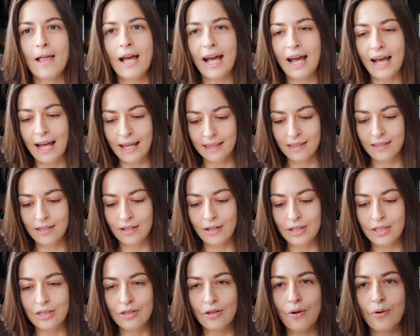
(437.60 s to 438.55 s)
and
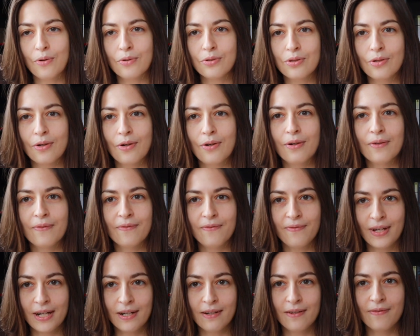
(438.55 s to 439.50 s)
it's also
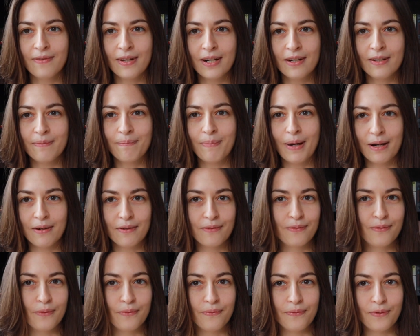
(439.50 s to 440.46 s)
very very
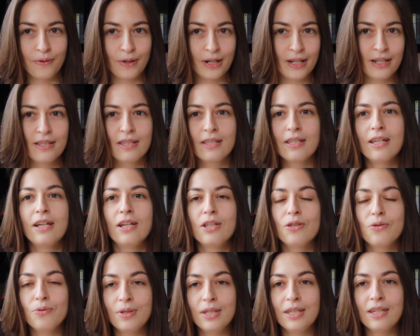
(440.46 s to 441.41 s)
powerful for us
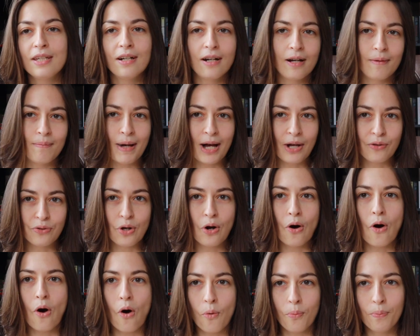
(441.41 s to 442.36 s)
to hear about
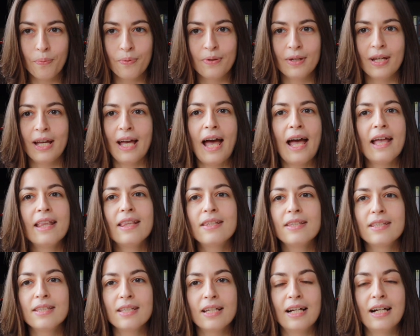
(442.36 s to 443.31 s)
hope
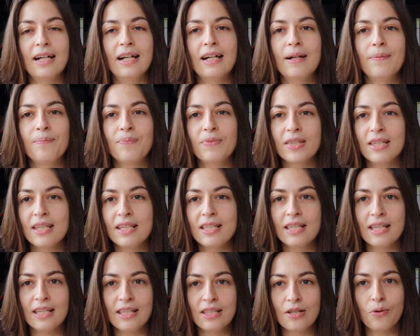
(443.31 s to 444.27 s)
and um,
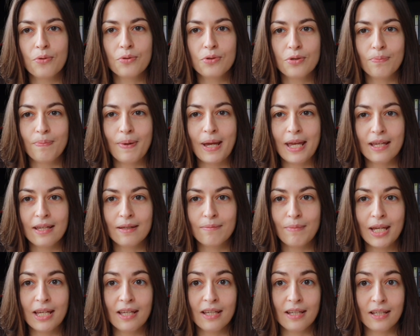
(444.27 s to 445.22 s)
this is also paying
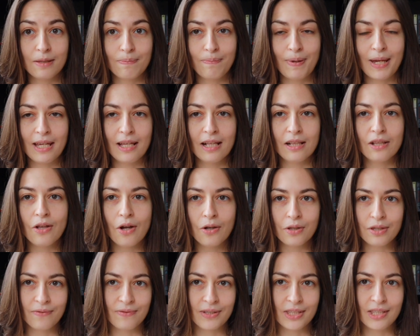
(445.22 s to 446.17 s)
making us pay a
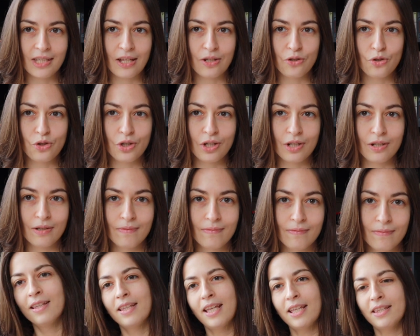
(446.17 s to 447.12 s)
lot of attention
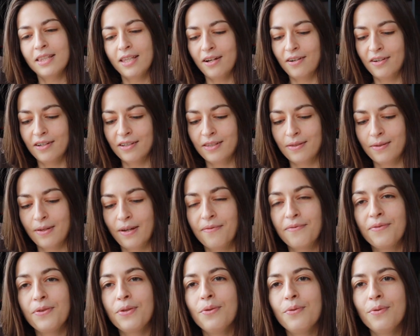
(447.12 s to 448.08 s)
then there's a
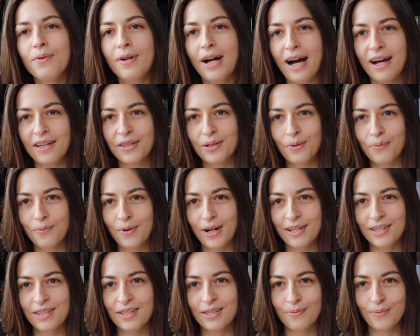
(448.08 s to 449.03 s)
few other
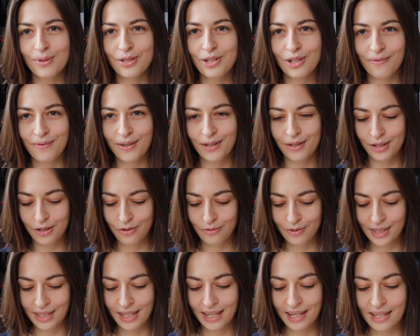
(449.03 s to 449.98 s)
ones which are very
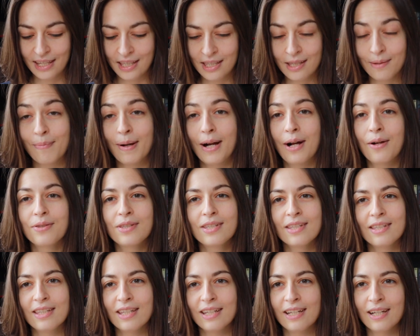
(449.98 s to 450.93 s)
interesting. It's about
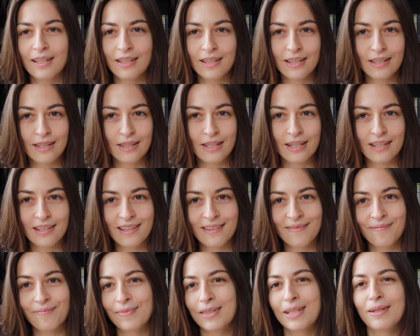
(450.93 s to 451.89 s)
the,
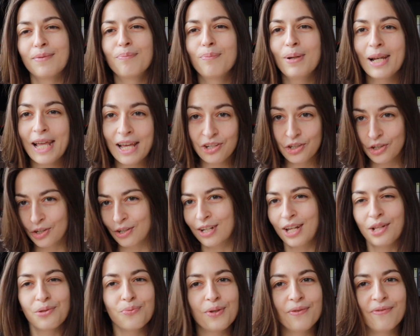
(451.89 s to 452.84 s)
the pleasure
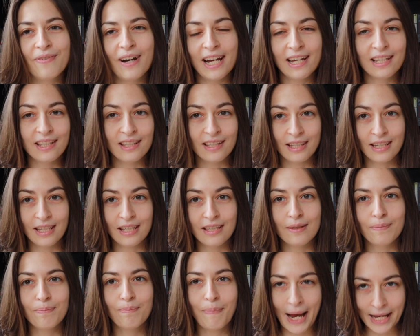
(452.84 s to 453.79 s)
that we find
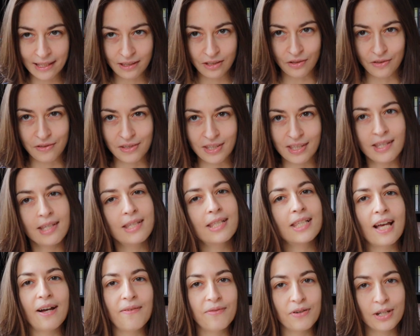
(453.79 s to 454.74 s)
in patterns,
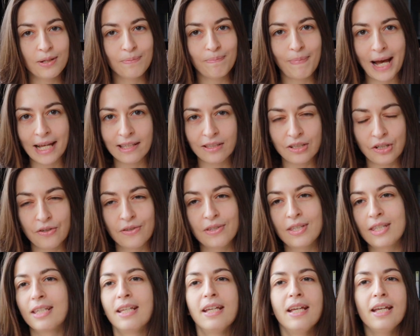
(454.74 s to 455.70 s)
discovering
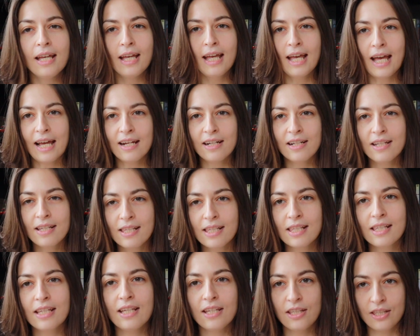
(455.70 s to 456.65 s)
patterns. And
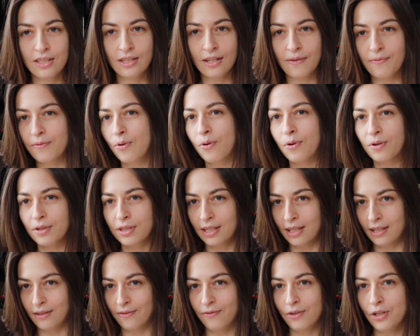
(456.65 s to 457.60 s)
this is, of course,
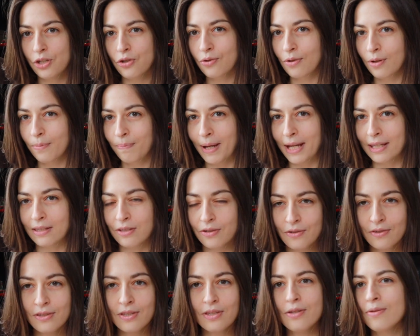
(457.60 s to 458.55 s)
in visual
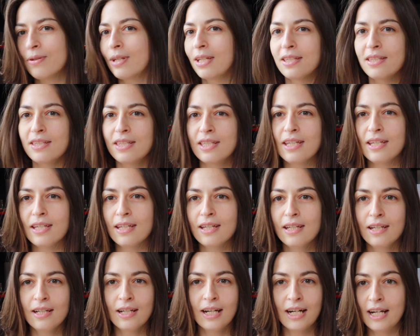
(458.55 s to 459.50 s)
patterns. You can see
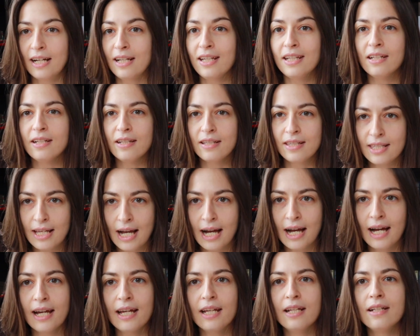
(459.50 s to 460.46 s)
uh, in
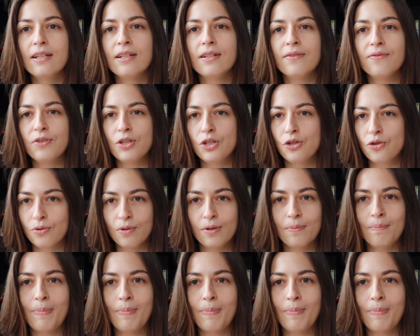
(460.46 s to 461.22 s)
design, visual